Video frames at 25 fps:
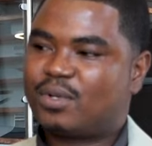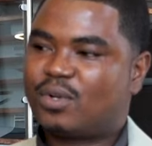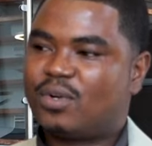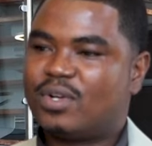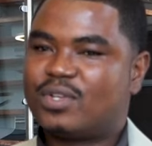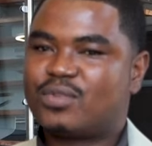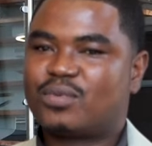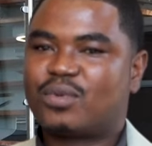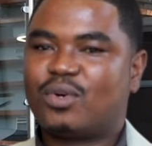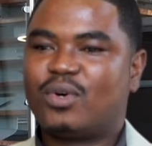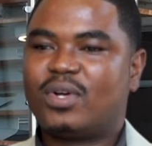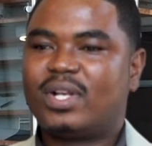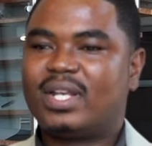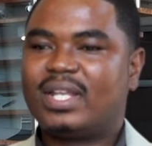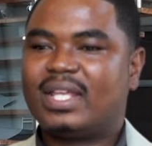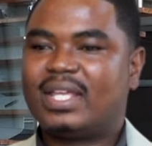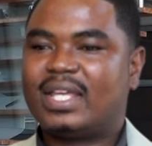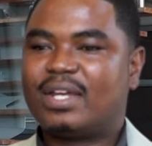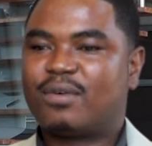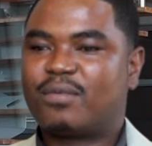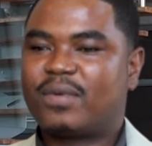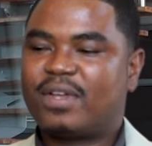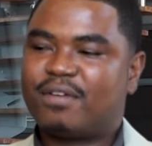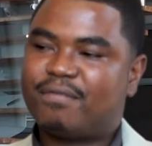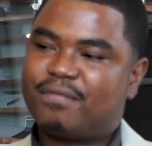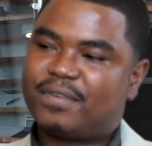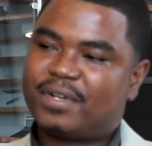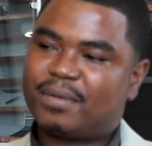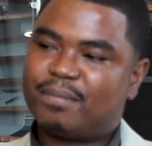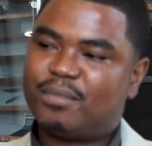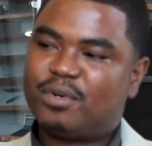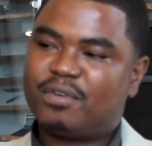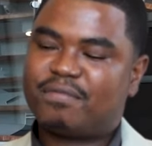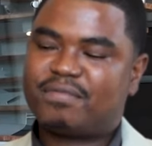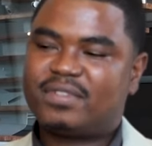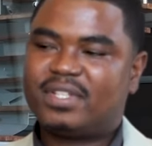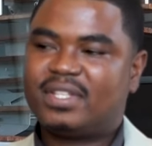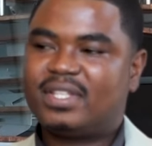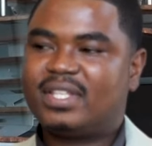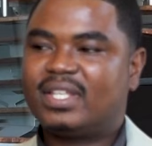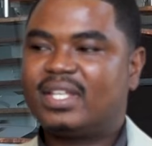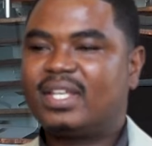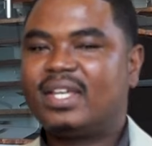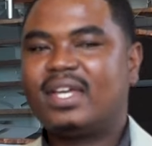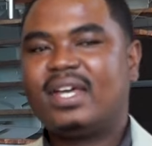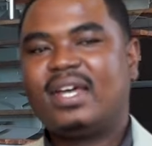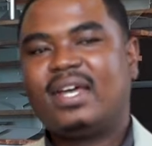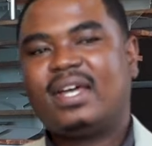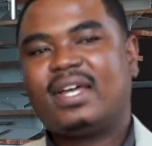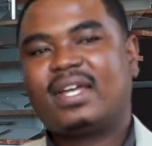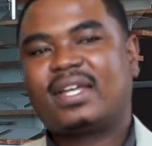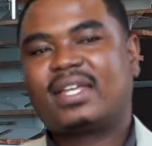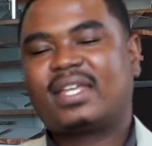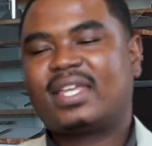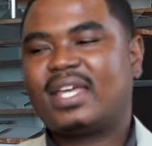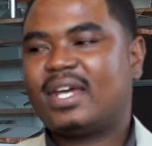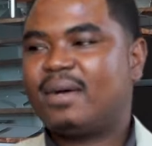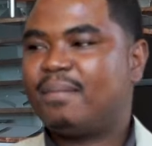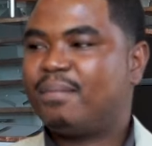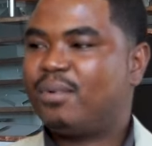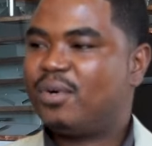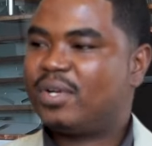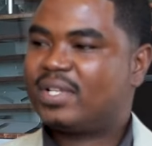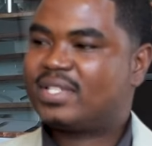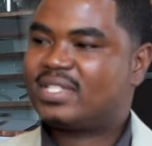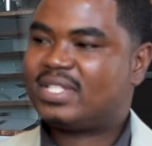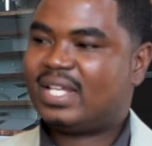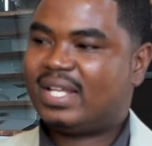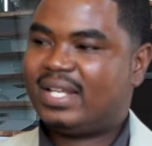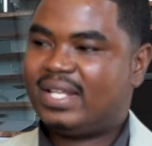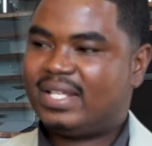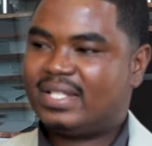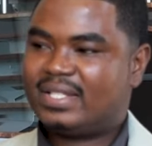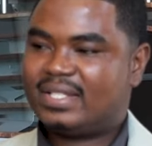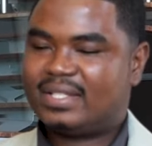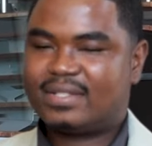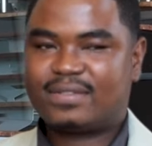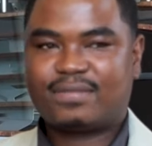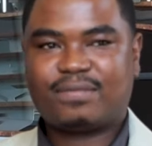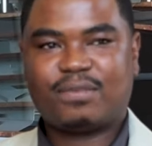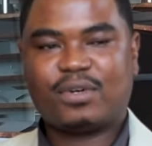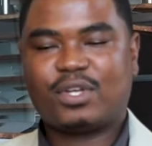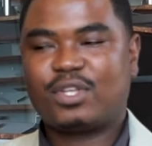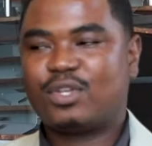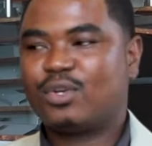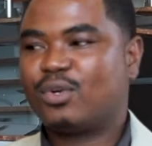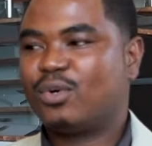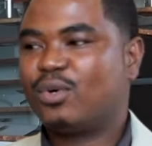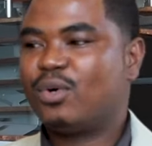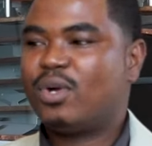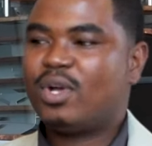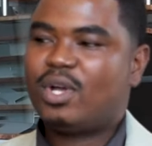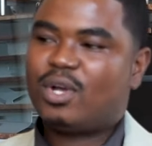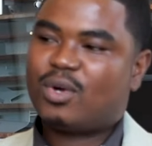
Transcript: because we have removed the gearbox challenges for you.